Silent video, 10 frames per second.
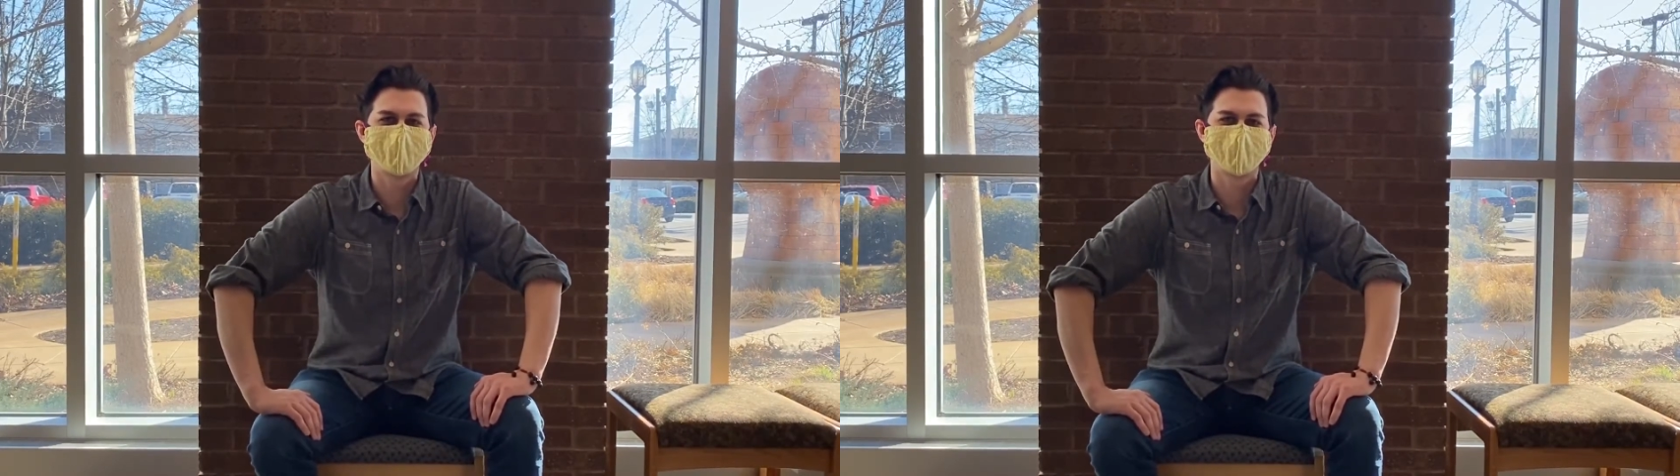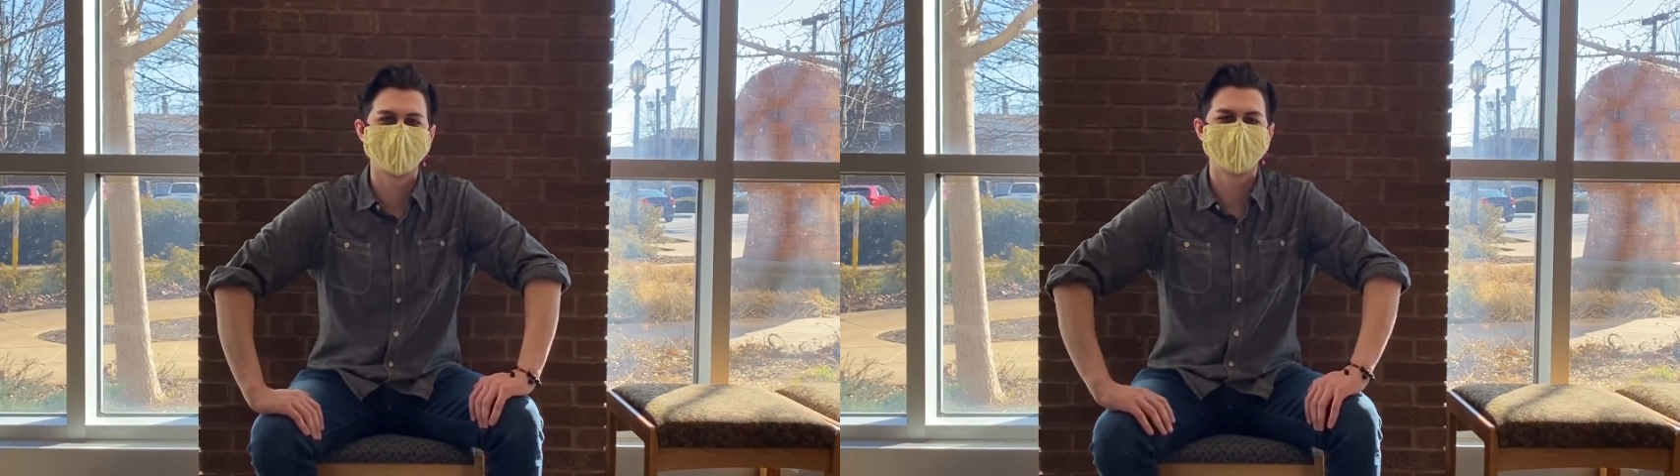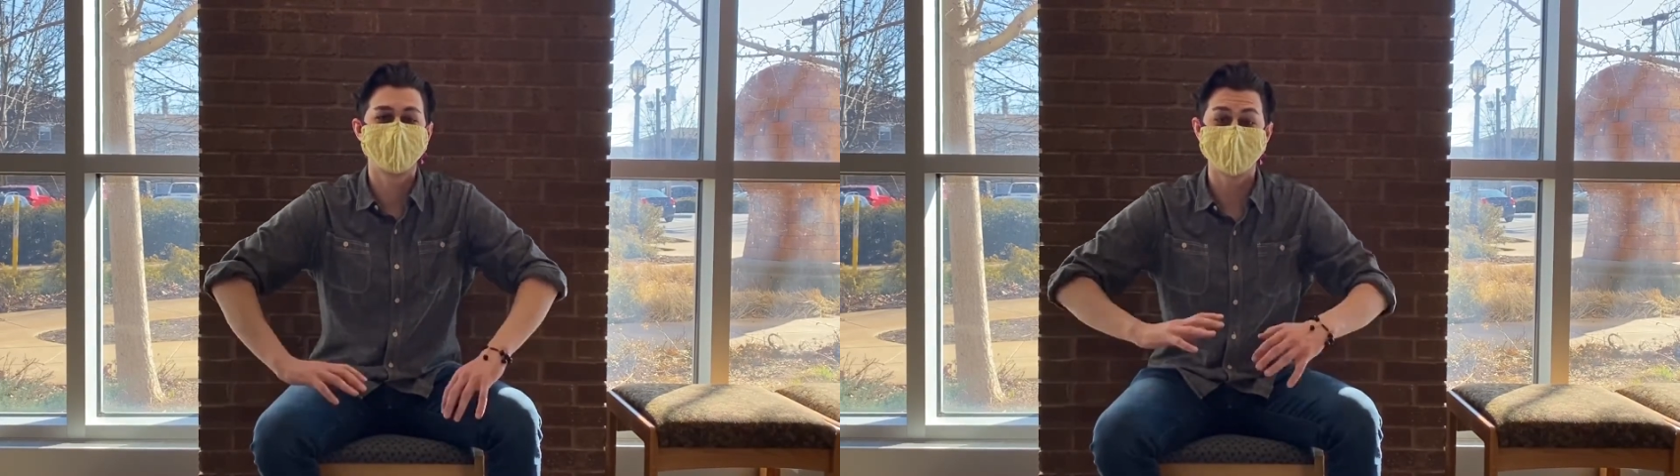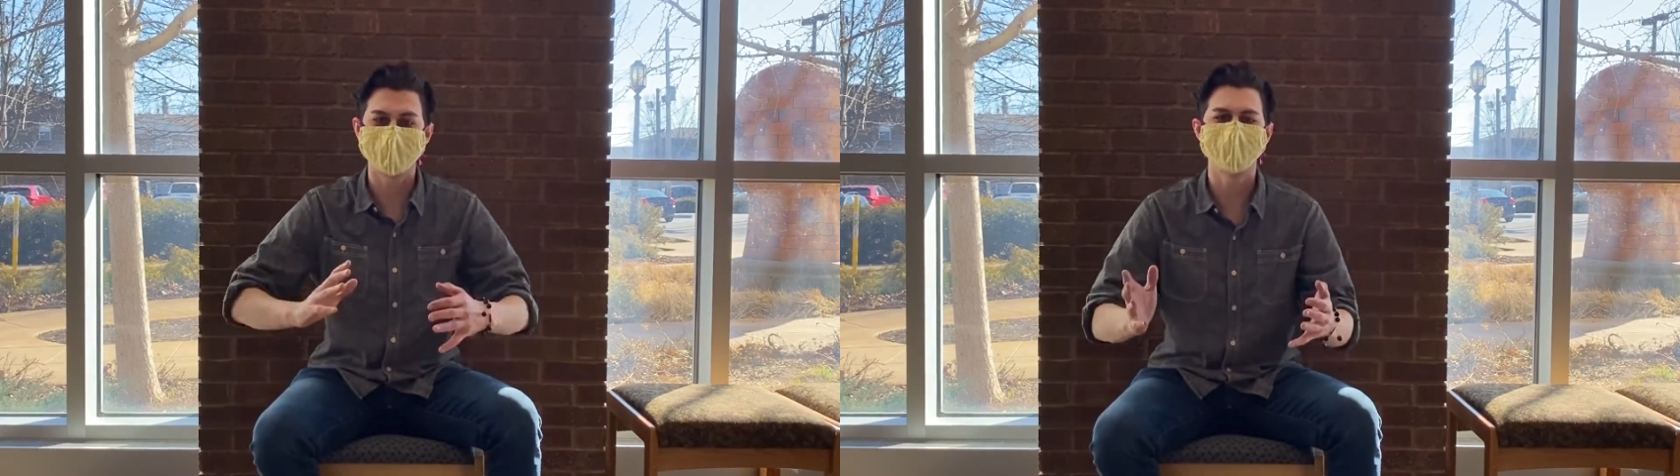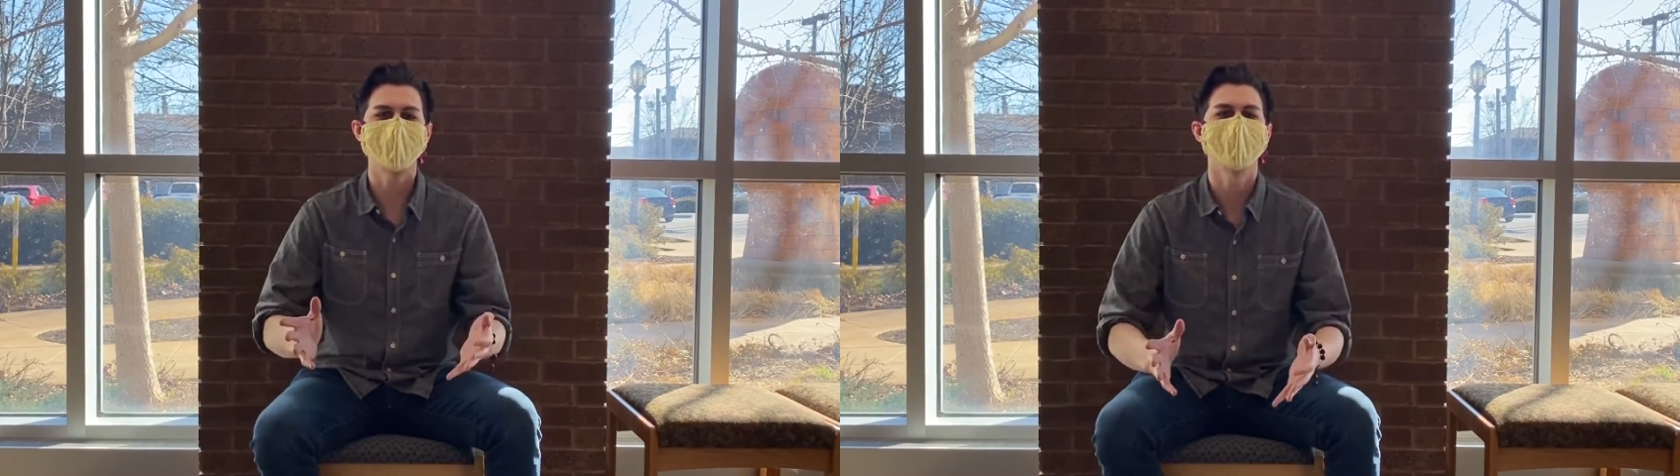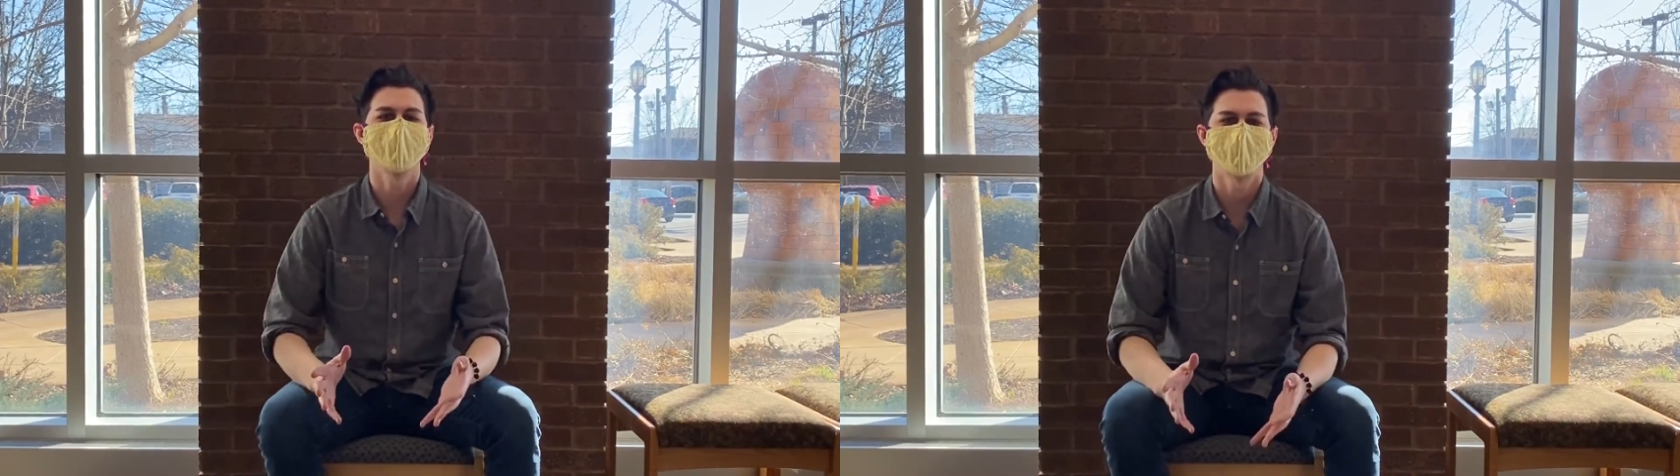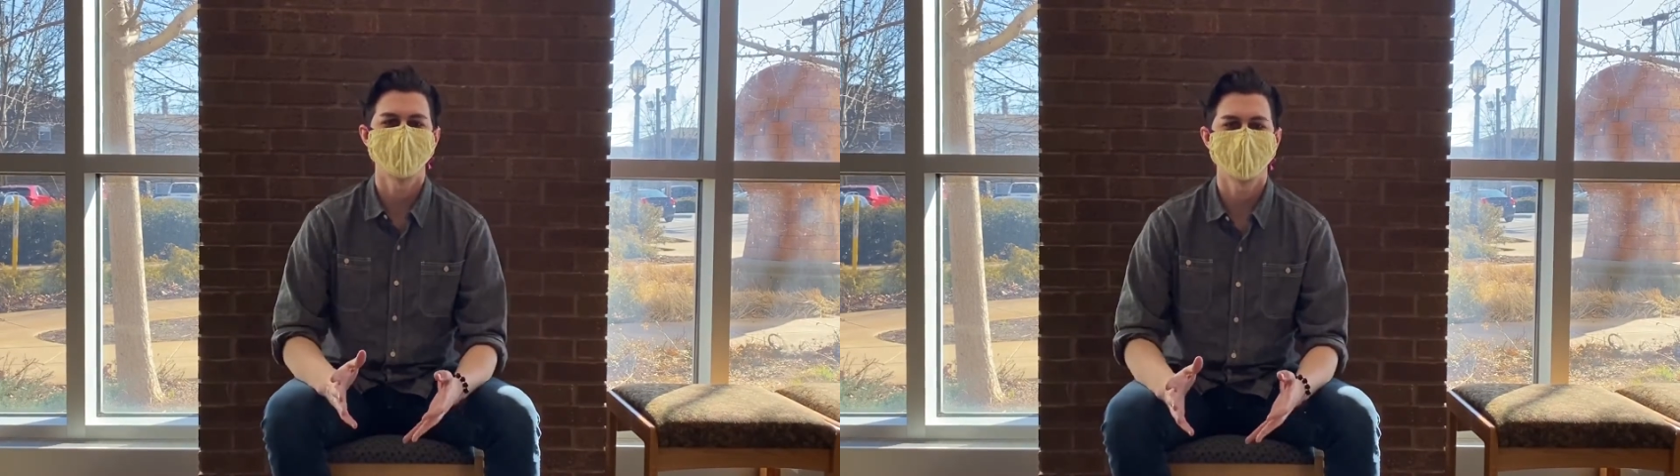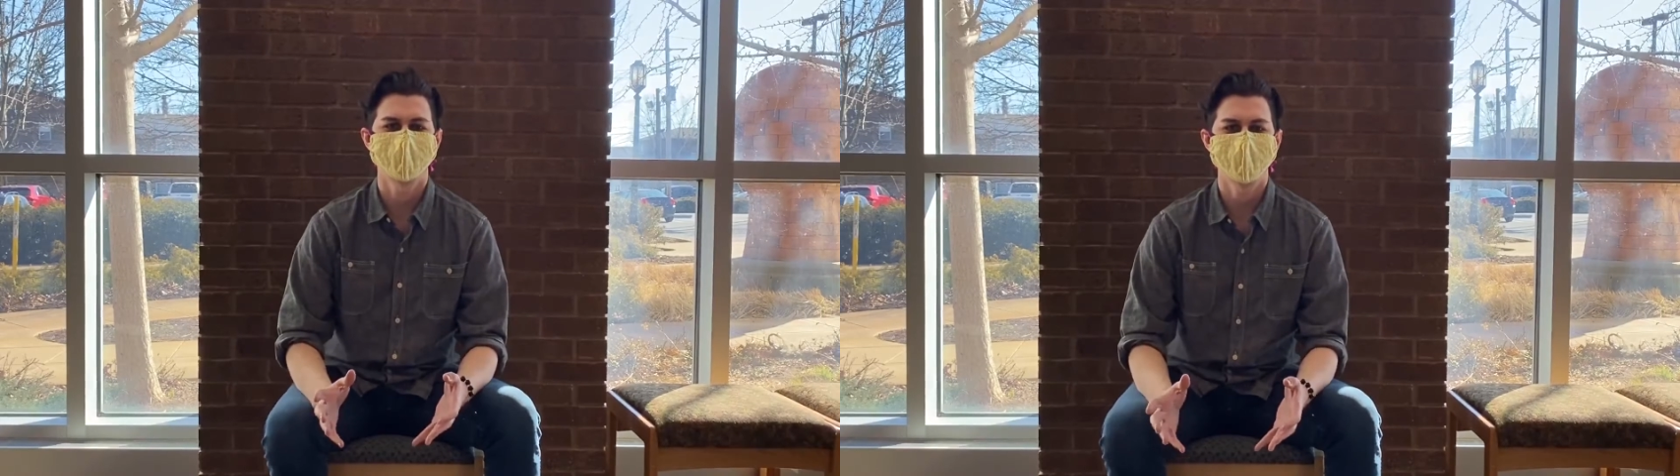sort of disappears and
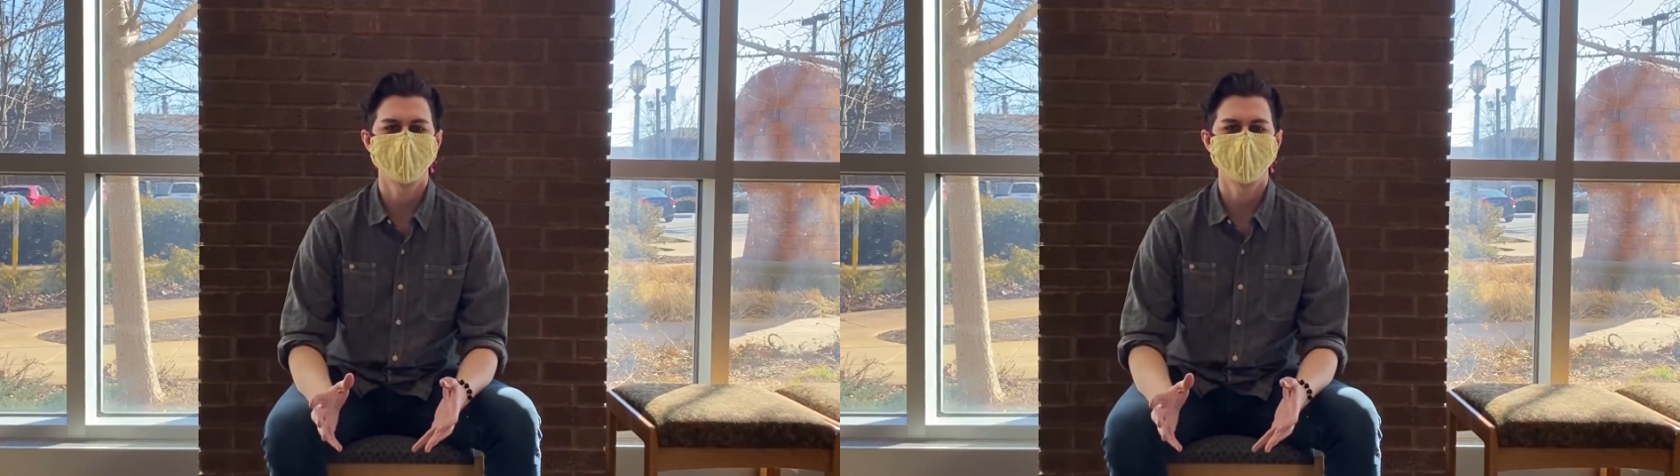just